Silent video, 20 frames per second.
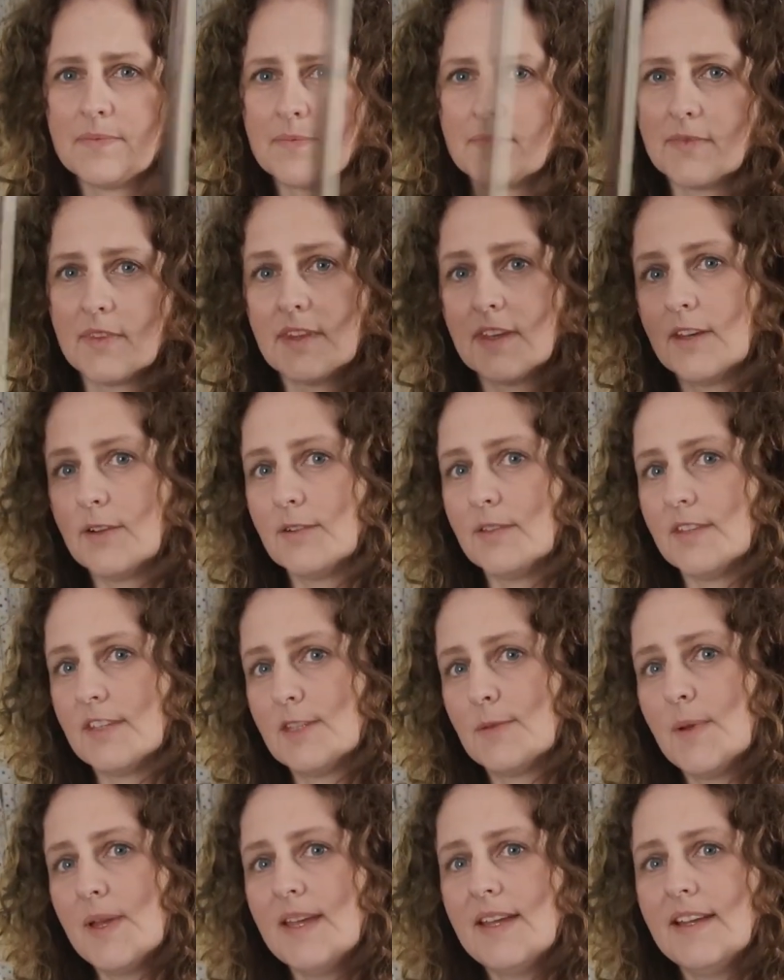Go on the
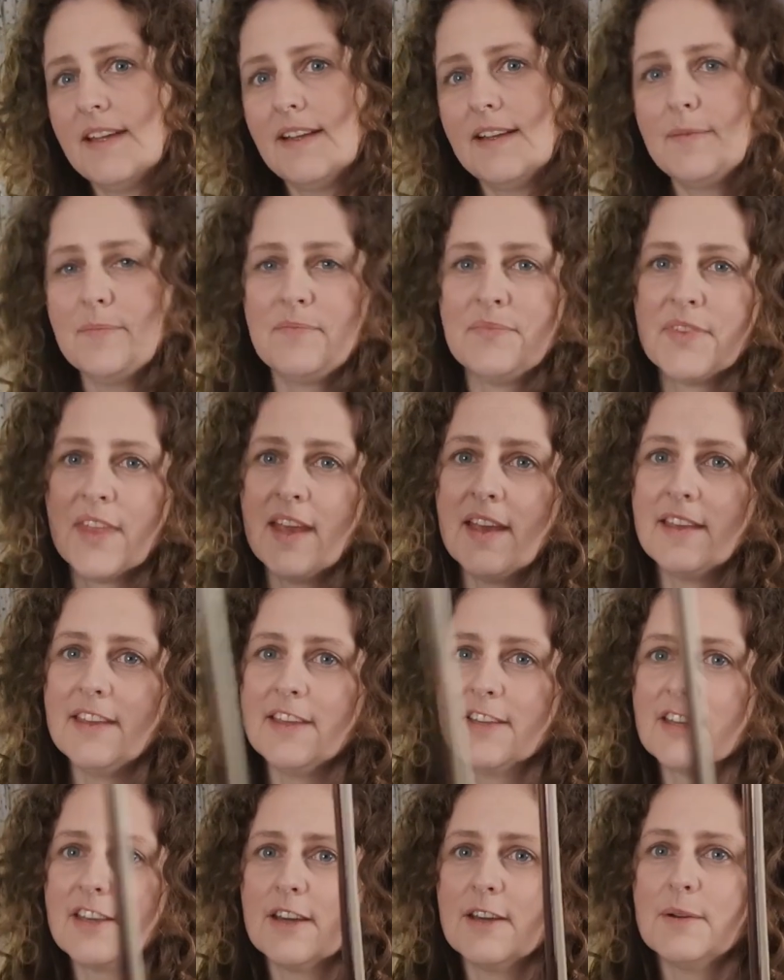swing. You
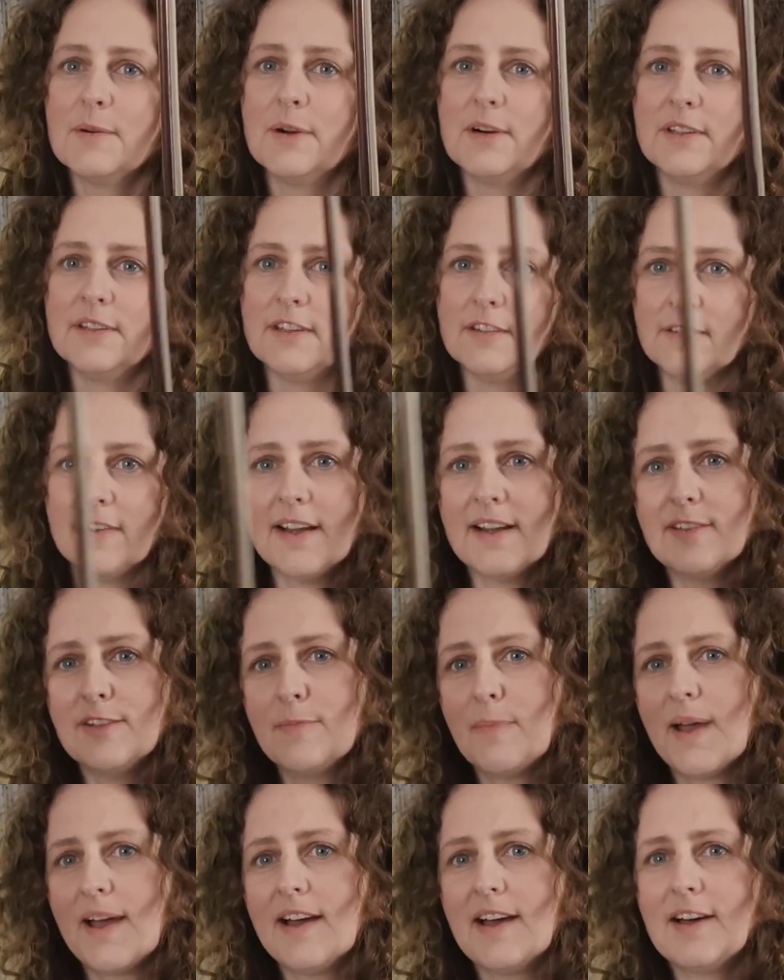could go on the
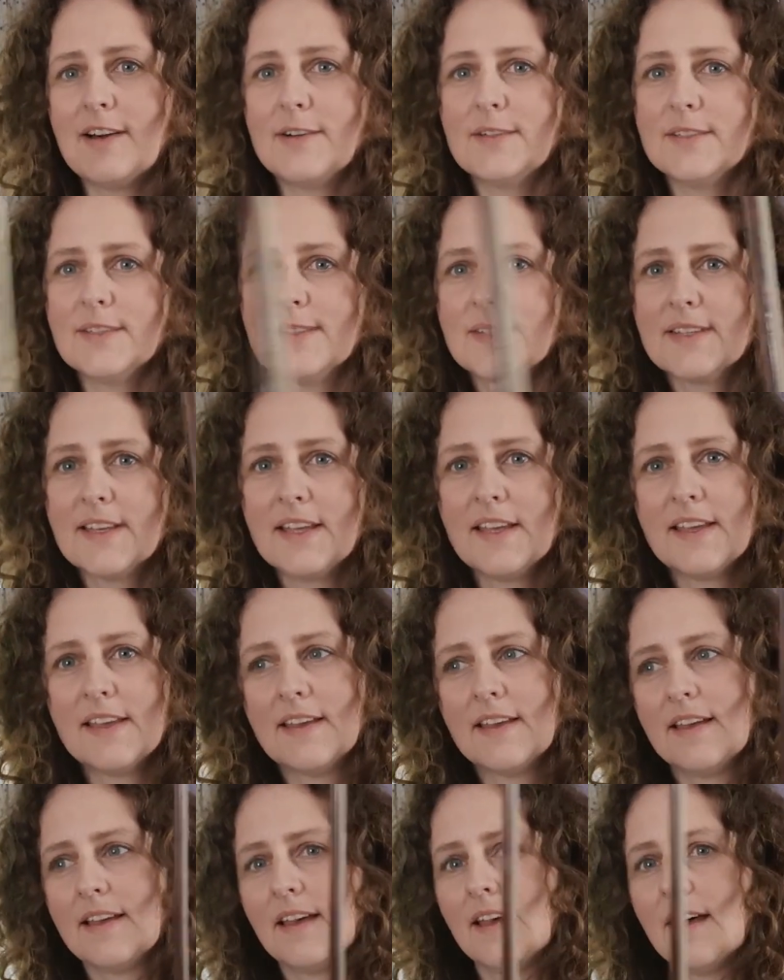roundabout.
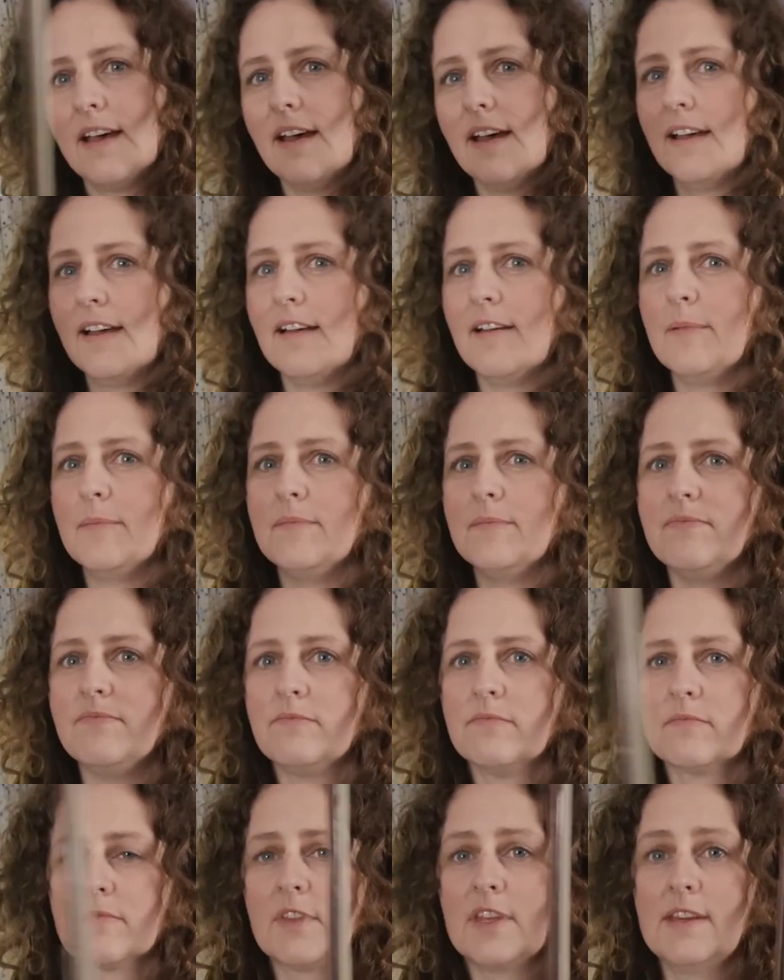You
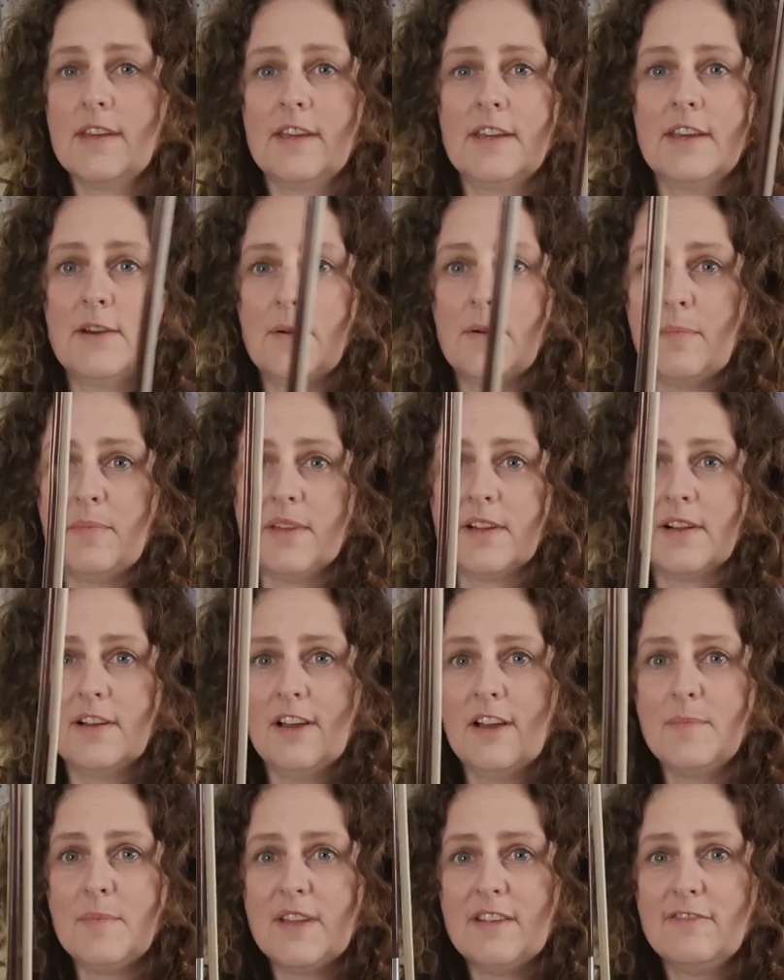could go up the
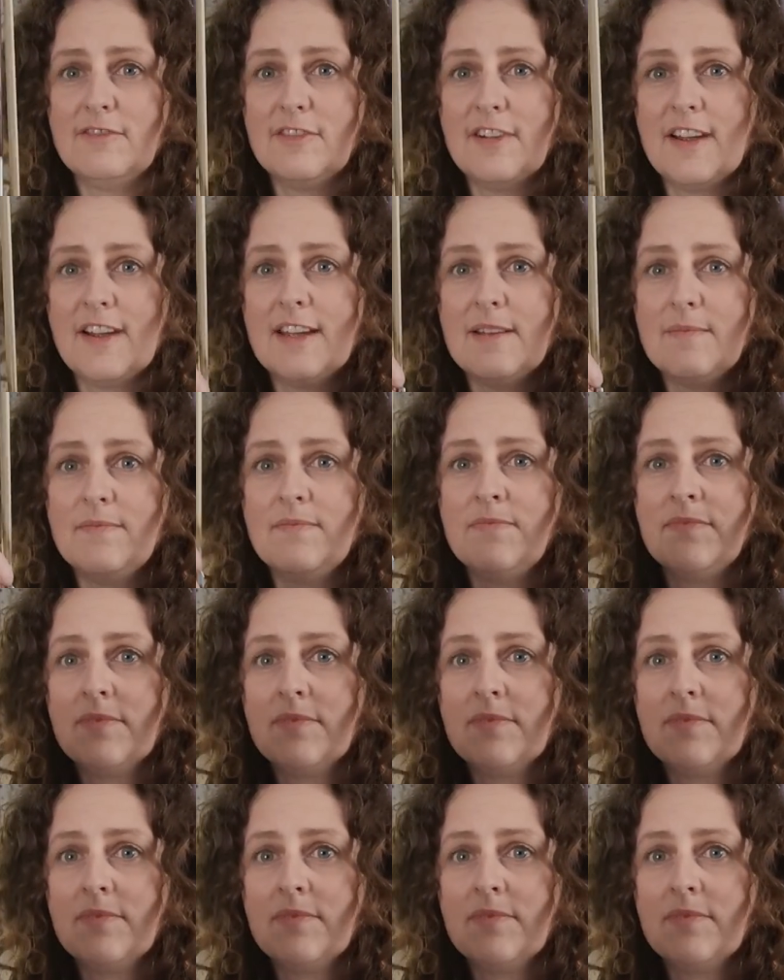climbing frame.